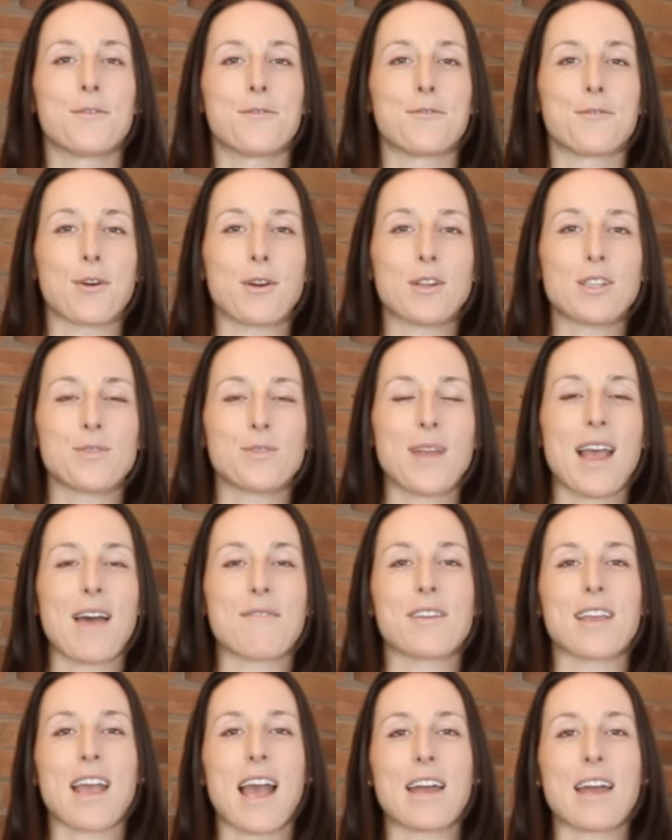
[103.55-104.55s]
First, we
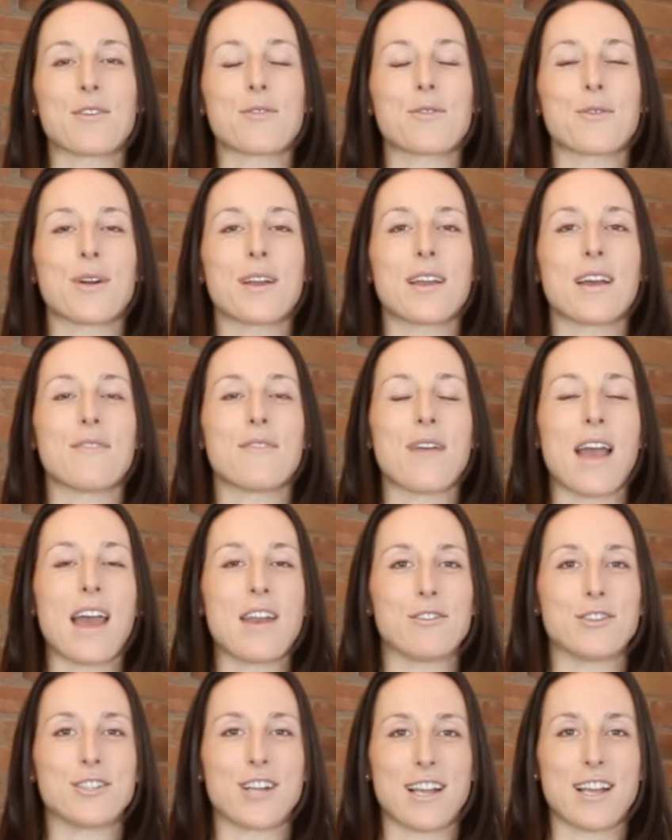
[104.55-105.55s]
have the category of
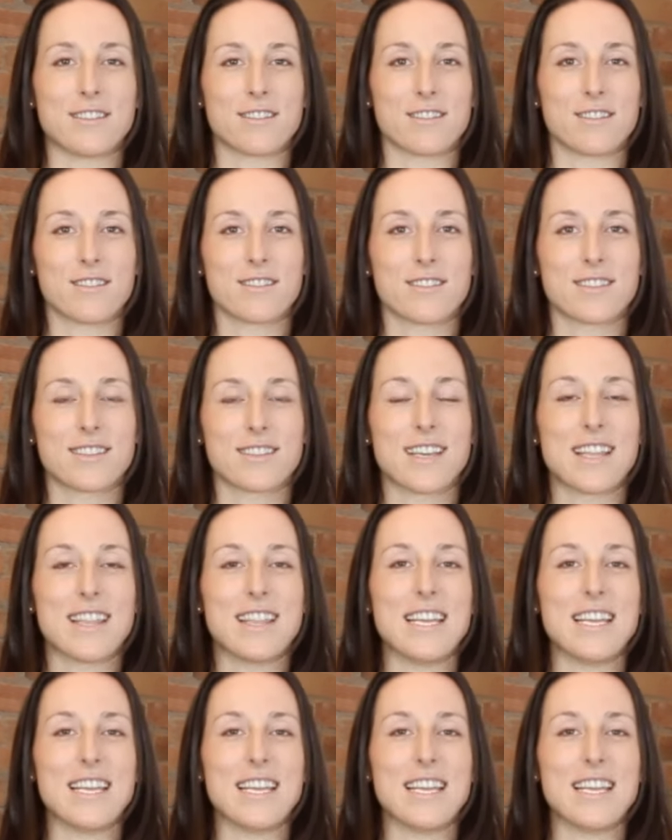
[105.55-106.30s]
energizers.